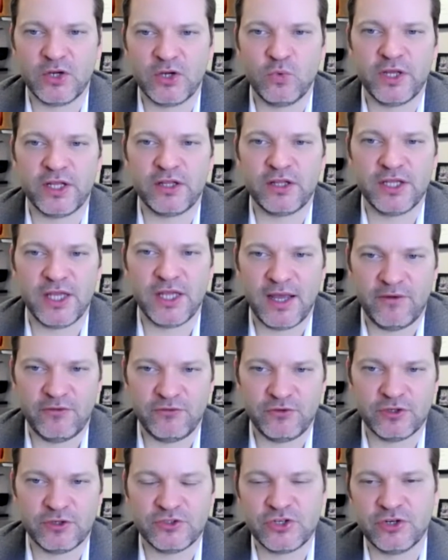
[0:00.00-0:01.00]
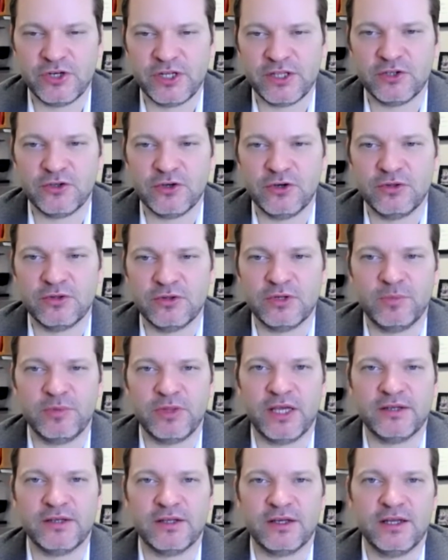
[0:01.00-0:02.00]
quickly after turning the cochlear
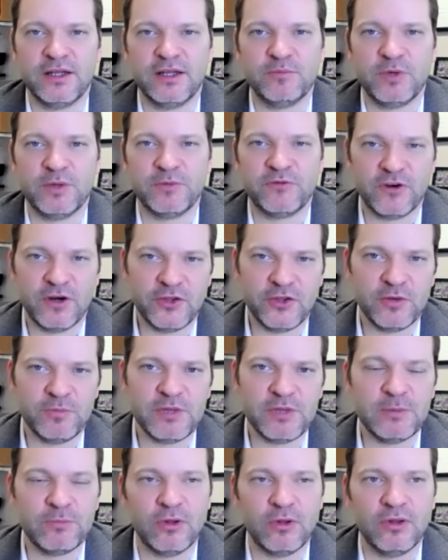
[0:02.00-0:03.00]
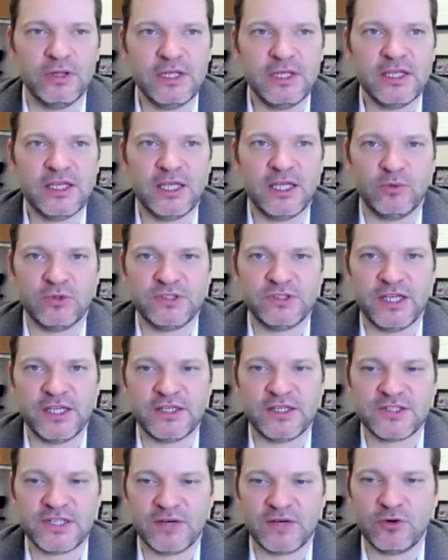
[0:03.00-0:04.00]
implant on, and, but for other people, it will
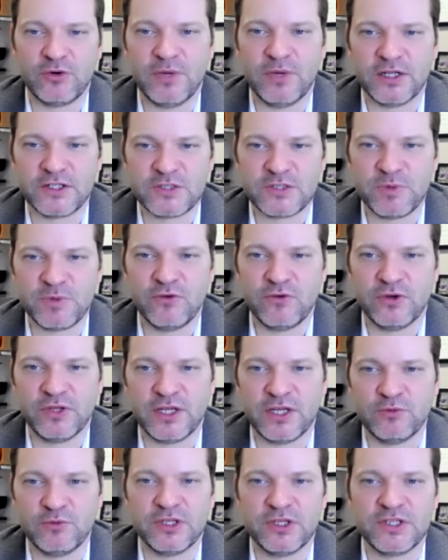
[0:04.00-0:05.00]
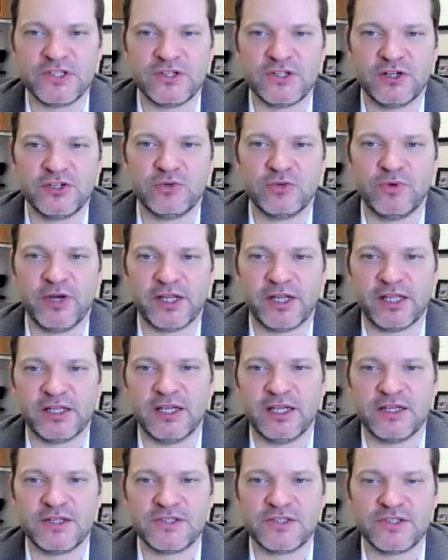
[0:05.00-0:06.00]
take several months before they really start to
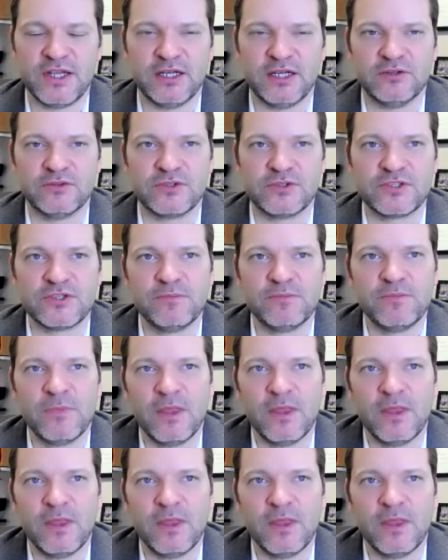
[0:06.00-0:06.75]
recognize sounds.